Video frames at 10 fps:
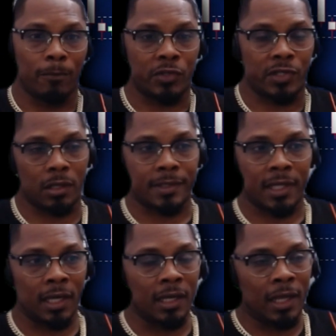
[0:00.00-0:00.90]
You see what I'm
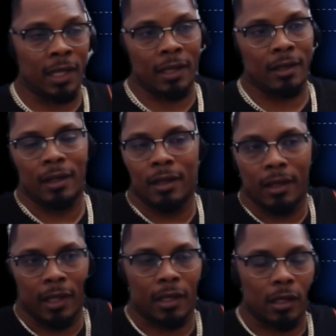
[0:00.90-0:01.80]
saying? And
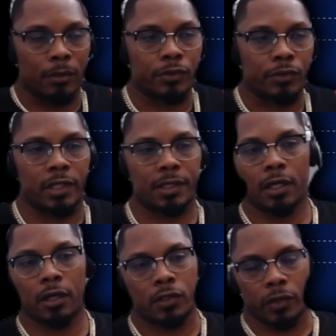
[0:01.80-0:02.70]
it comes with the
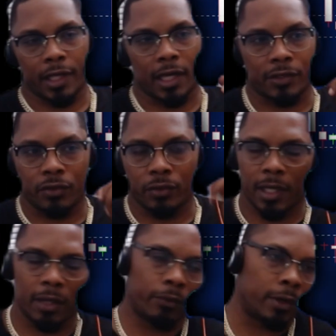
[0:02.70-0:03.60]
territory, guys. You
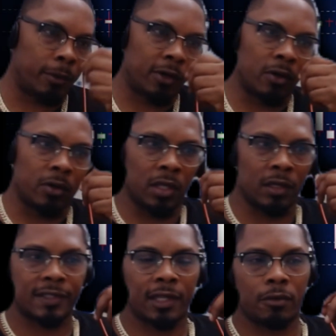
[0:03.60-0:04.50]
can't win them all. You
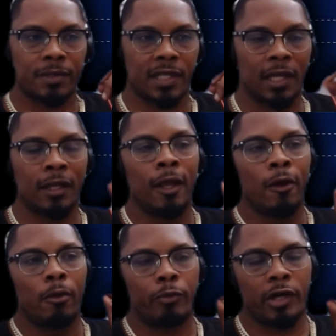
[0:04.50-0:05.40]
understand what I'm saying?
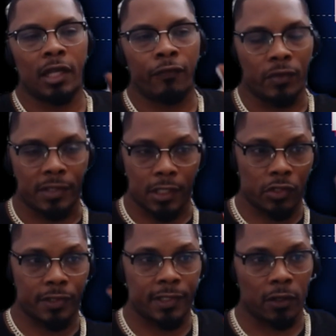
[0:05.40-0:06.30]
But if you
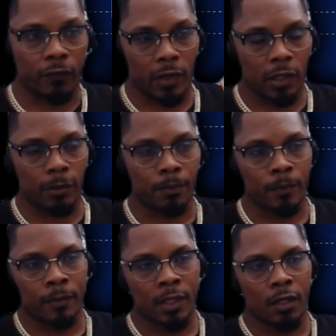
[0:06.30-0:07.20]
set yourself up
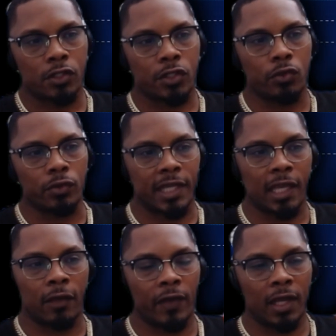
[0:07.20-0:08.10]
to
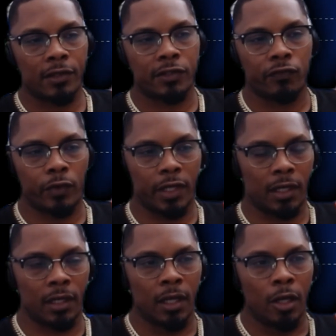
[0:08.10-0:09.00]
take advantage of
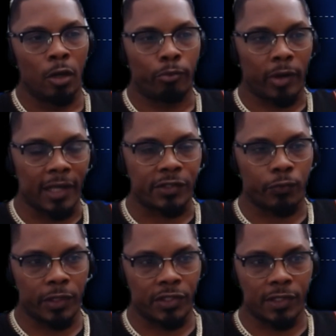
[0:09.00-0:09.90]
when price
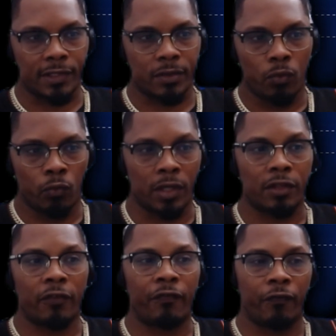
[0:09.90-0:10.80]
reaches one of
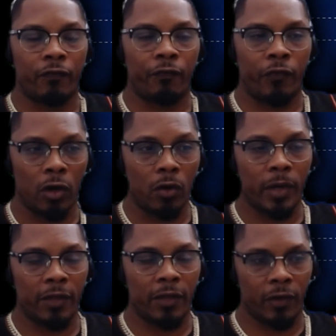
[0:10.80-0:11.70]
the far
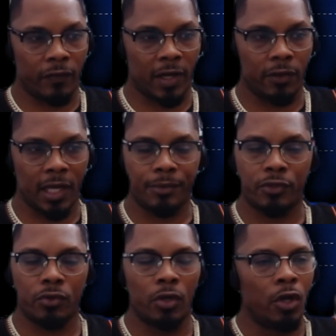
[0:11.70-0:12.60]
away fair value gaps,